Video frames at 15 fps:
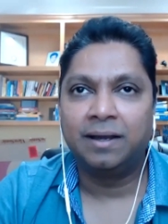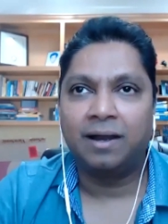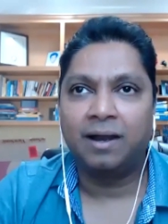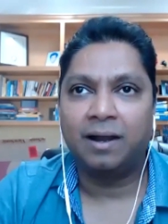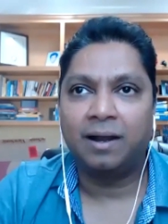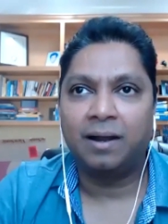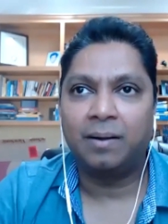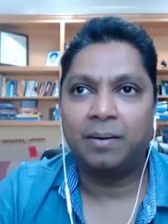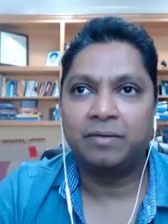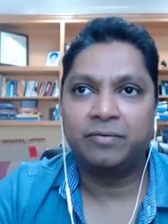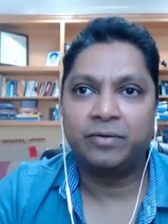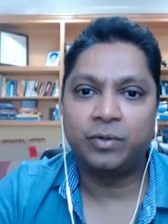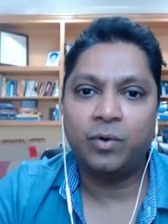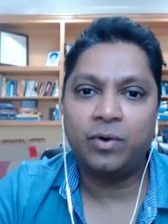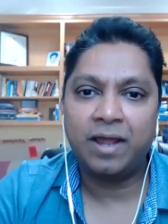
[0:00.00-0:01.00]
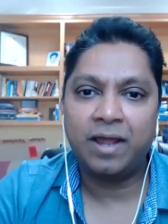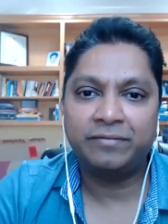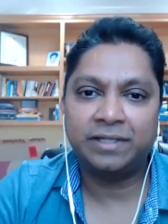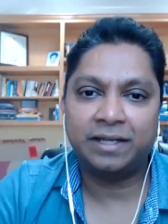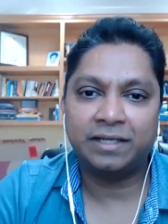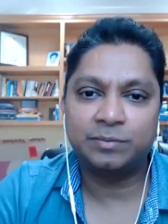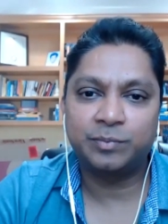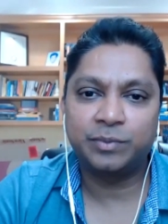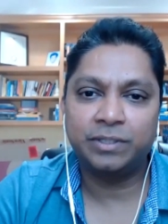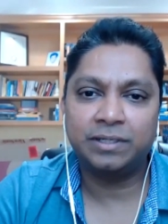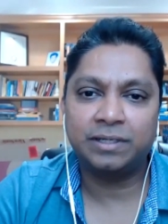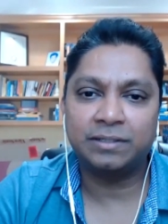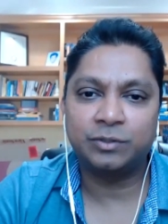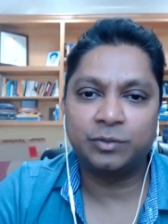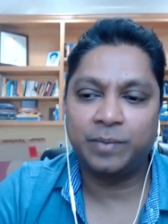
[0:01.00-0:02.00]
uh, if you don't have that
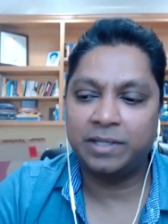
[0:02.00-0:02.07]
experience you